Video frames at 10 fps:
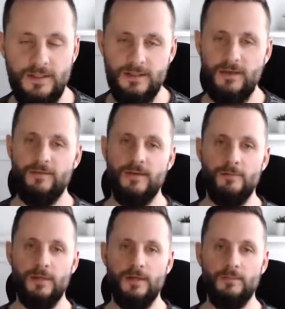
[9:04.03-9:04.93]
definitely
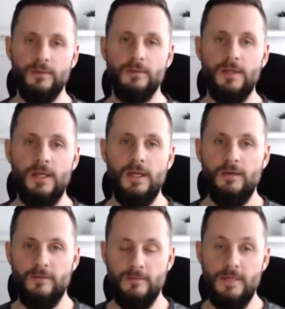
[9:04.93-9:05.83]
applicable
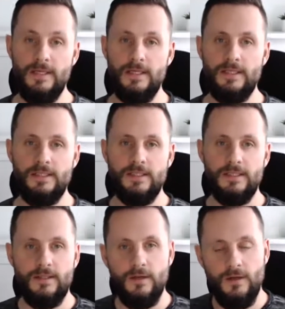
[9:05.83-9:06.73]
for me, at least.
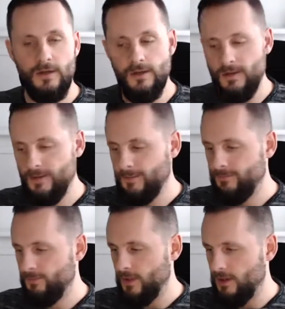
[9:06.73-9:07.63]
It's like,
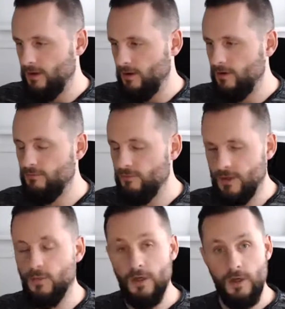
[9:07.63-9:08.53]
I really
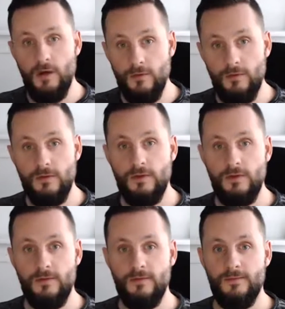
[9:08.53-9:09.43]
want to coach.
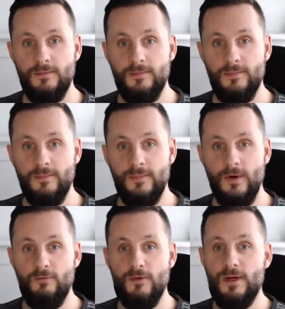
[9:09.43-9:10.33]

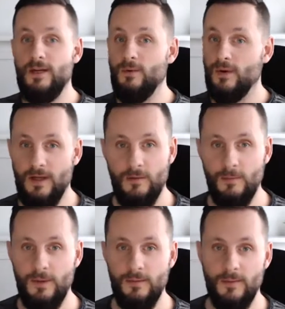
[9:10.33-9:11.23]
I really want to
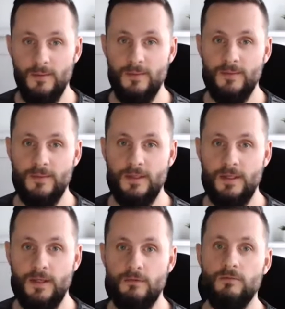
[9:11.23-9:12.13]
help people.
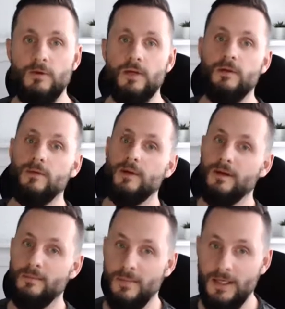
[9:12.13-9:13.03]
I really want to
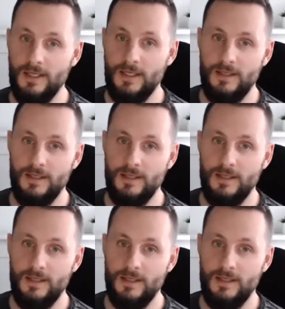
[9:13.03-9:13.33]
earn money.